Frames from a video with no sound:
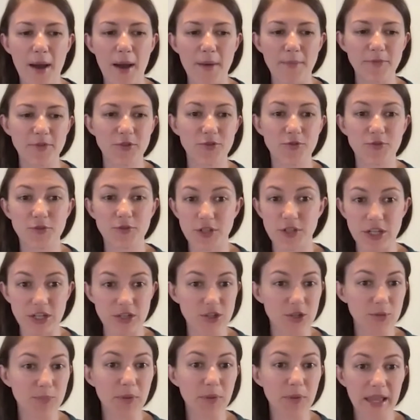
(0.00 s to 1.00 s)

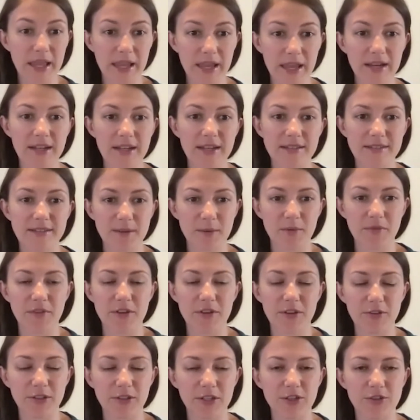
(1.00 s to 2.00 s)
strategic plan and some of
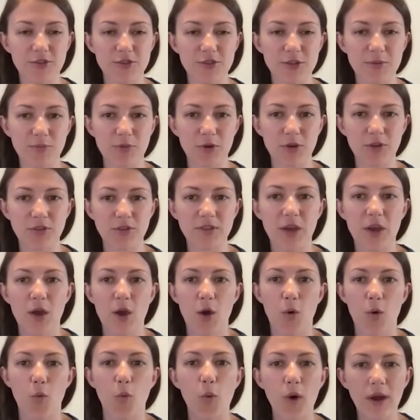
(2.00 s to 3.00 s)
their leadership roles.
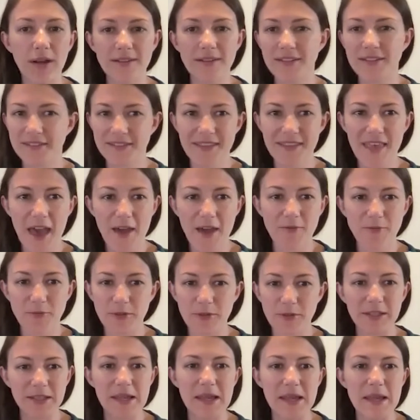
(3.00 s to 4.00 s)
What does that
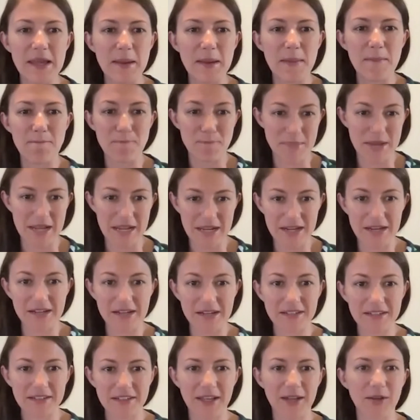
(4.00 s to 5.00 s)
really
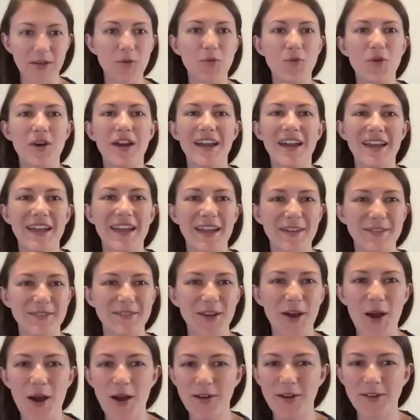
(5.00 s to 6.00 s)
mean? Like,
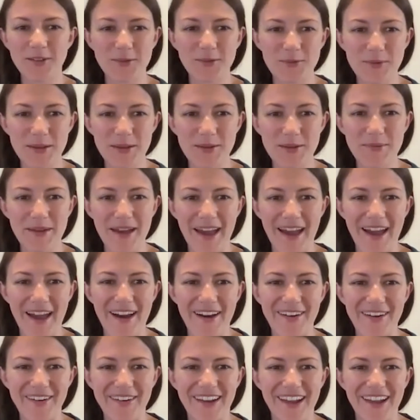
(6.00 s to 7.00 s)
talk to me
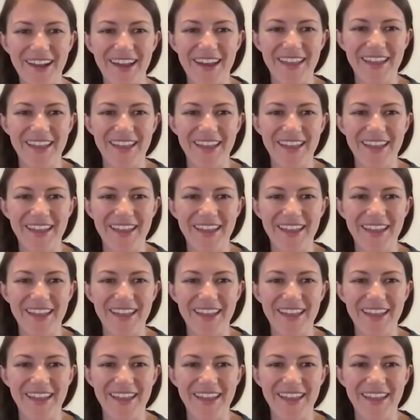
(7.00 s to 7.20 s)
about